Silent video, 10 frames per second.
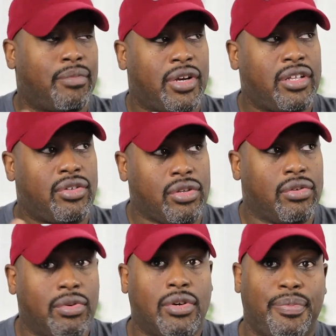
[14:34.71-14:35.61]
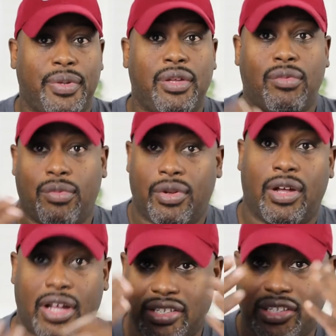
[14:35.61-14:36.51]
But you will be
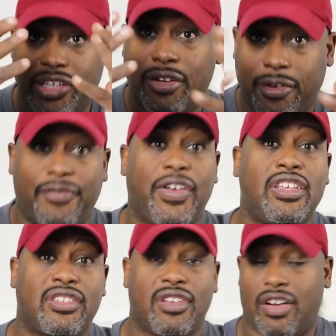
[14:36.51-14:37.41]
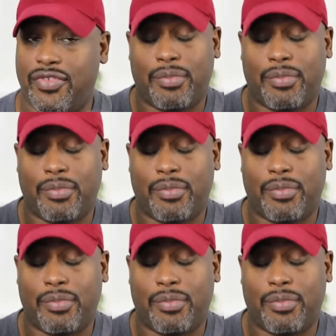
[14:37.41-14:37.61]
hustling your face off.